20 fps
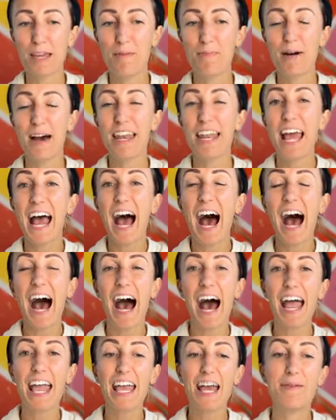but
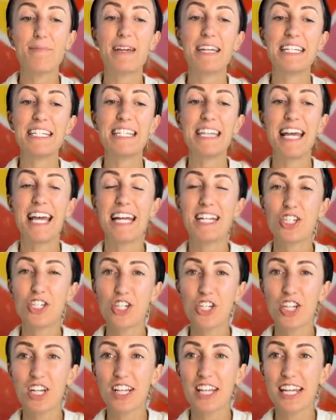I am
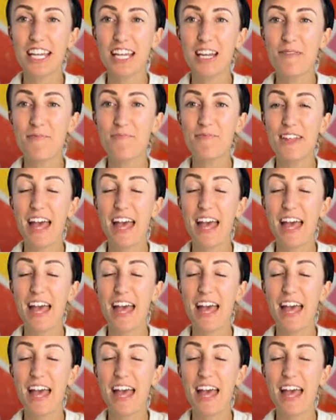intentionally